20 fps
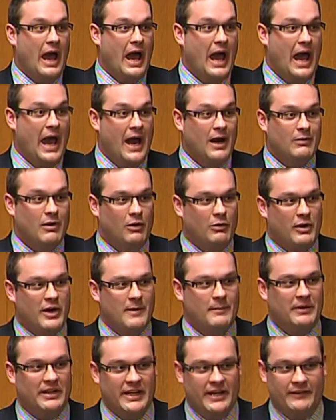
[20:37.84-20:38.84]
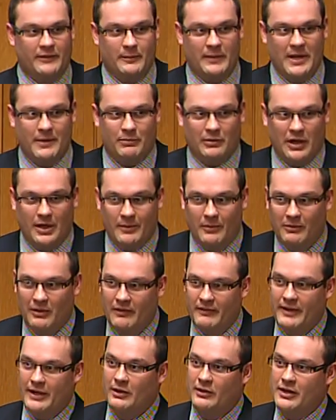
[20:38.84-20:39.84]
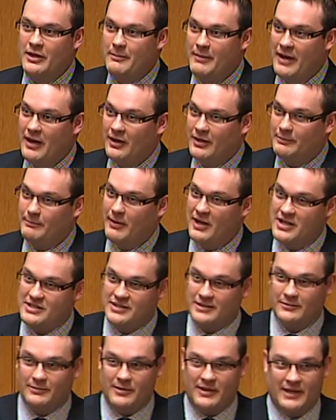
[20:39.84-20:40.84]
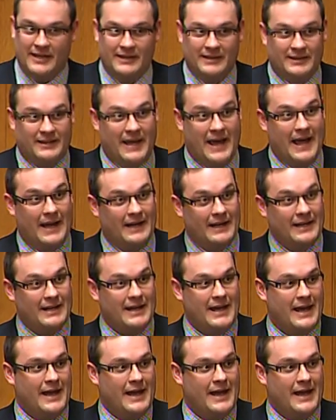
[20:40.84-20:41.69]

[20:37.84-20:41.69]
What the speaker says: And what we believe to be probably one of the only balanced budgets within Canada,